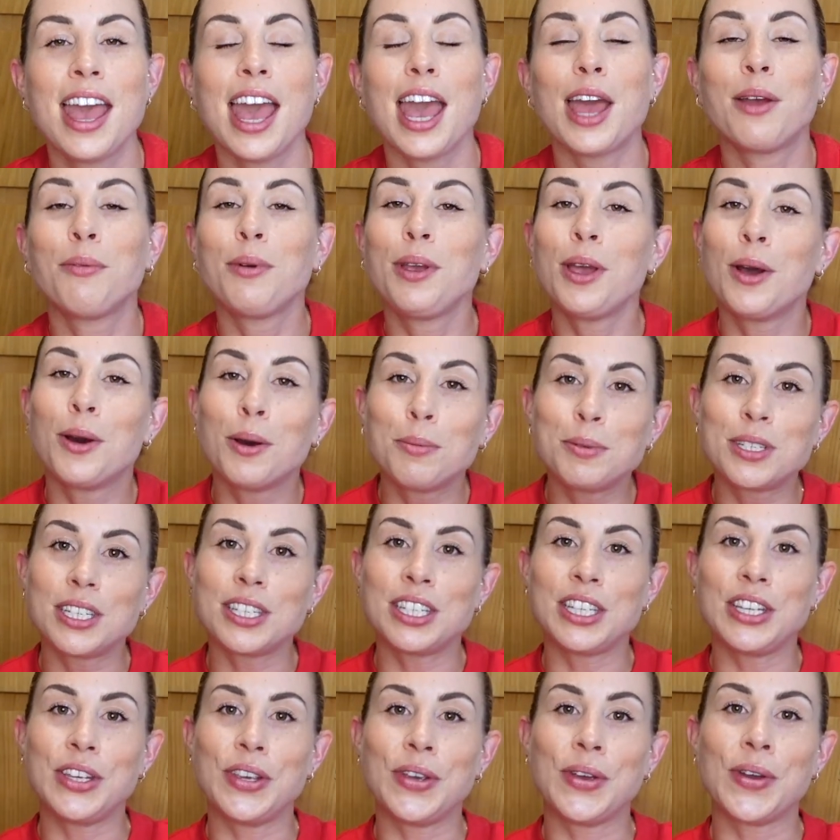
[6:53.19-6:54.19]
And we hope to
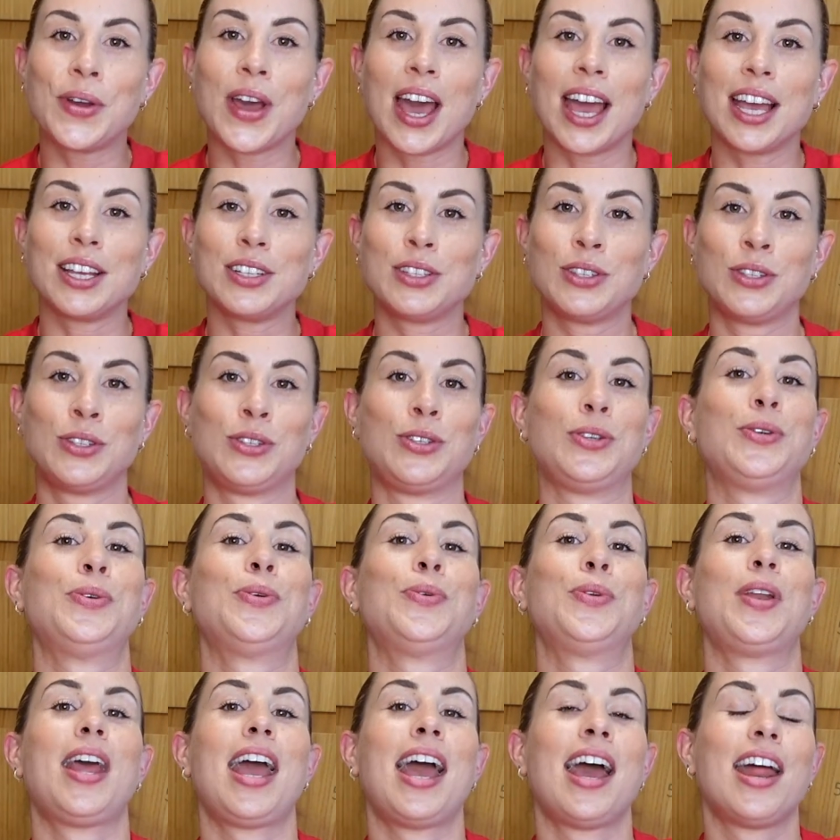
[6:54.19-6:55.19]
see you guys
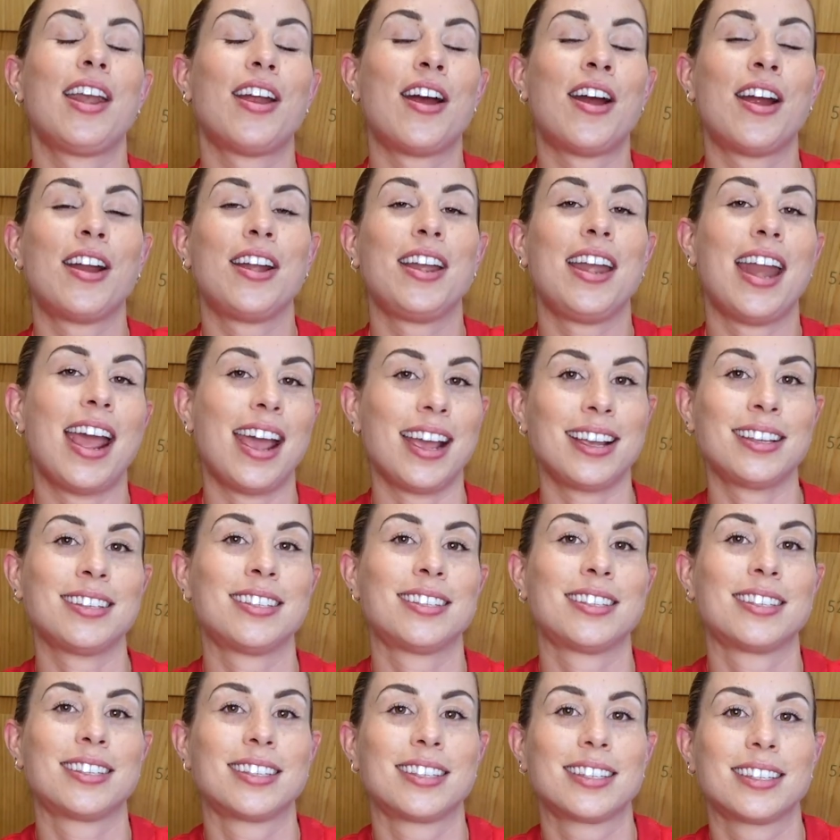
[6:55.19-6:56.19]
soon at our
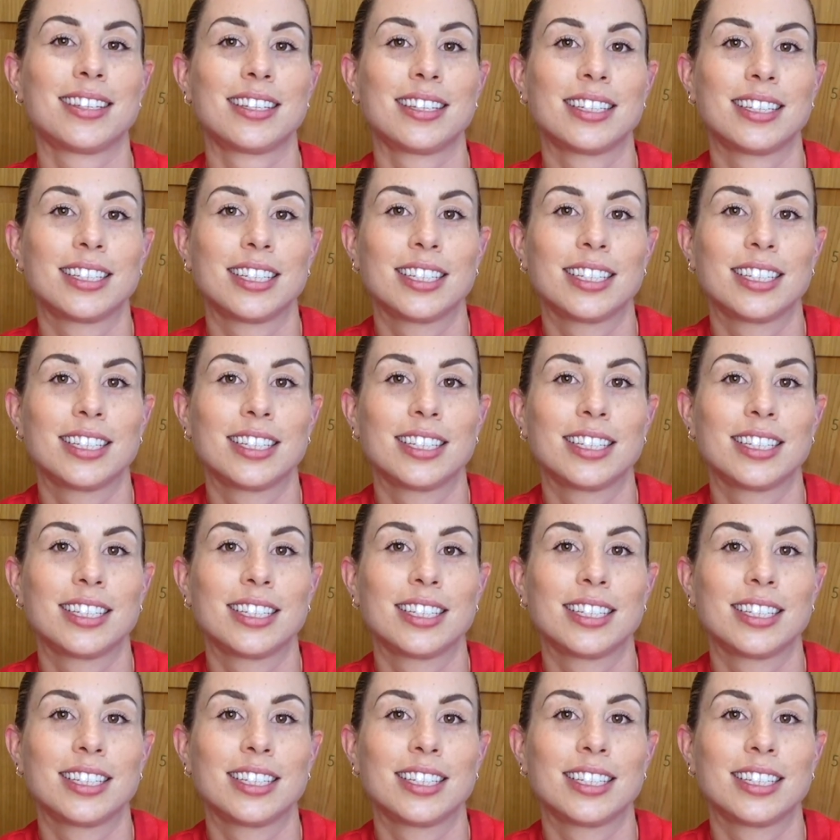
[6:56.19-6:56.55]
next